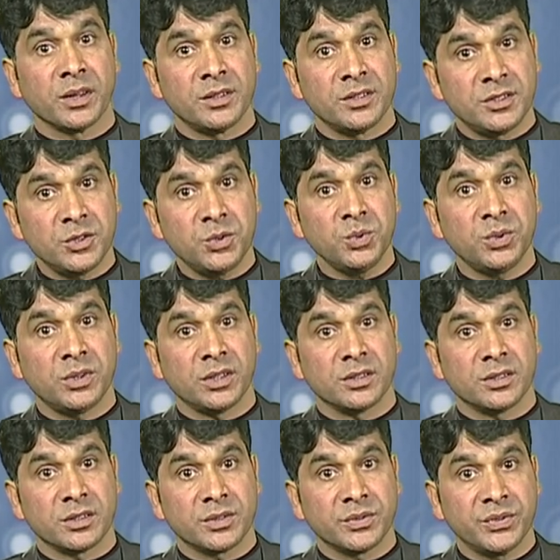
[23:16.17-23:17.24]

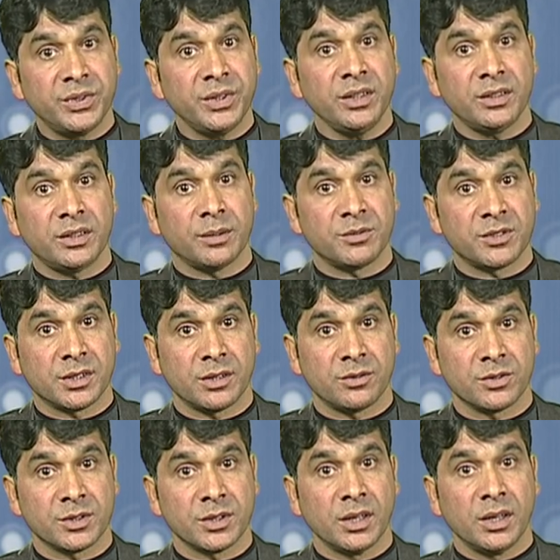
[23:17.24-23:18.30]
students free
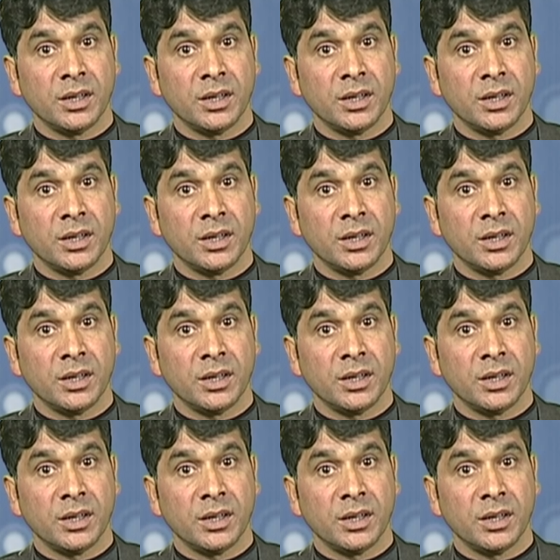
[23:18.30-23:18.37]
themselves